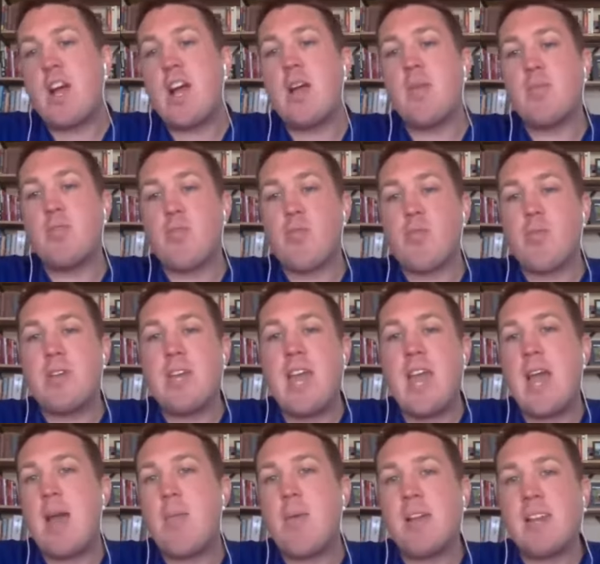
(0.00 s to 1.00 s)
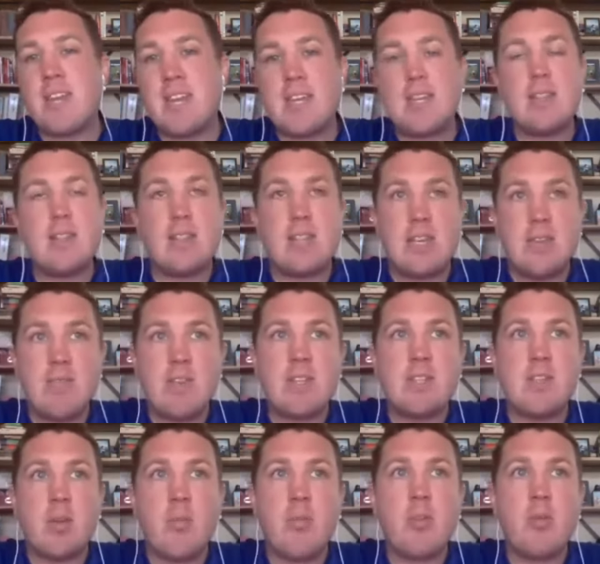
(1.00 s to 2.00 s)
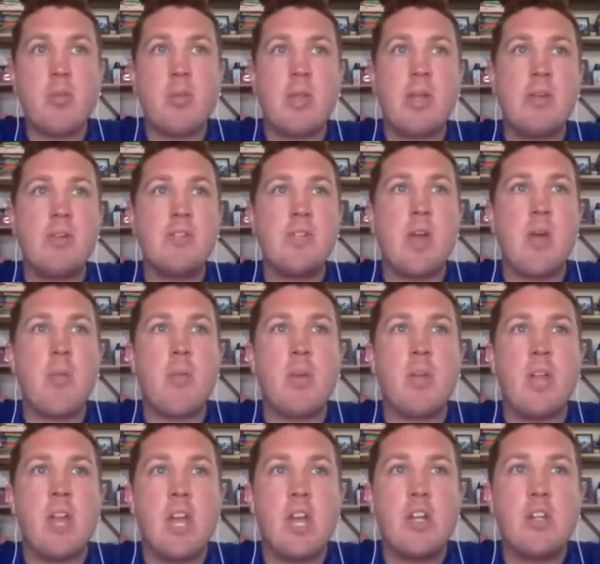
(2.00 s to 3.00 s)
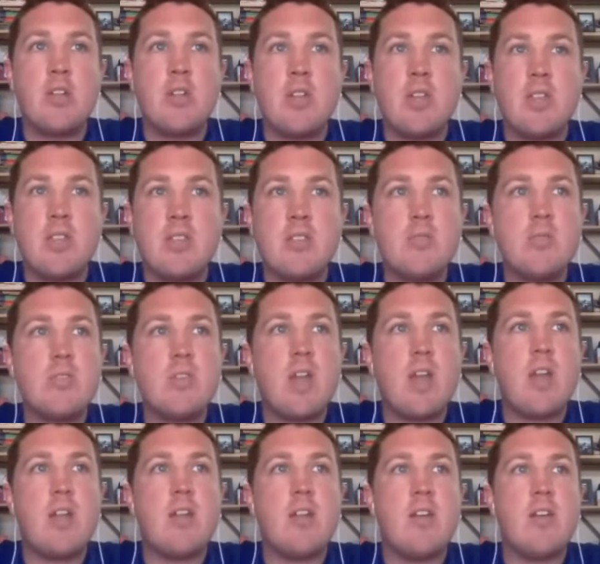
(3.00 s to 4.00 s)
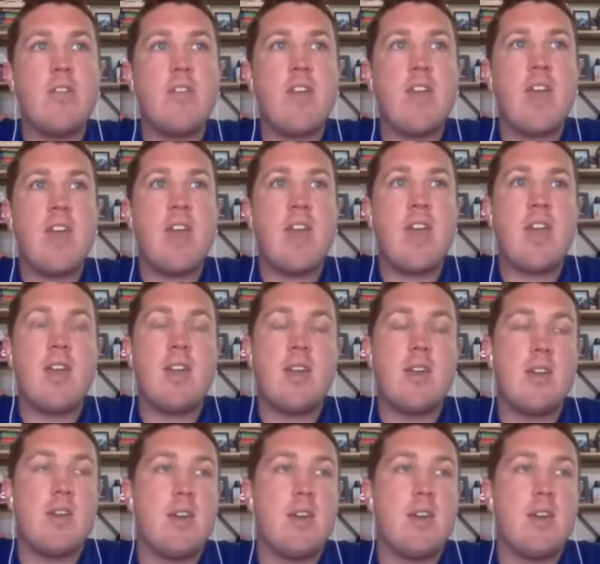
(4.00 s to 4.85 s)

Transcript: time to rehab. I get leaving some of the players out, but do you think this was kind of a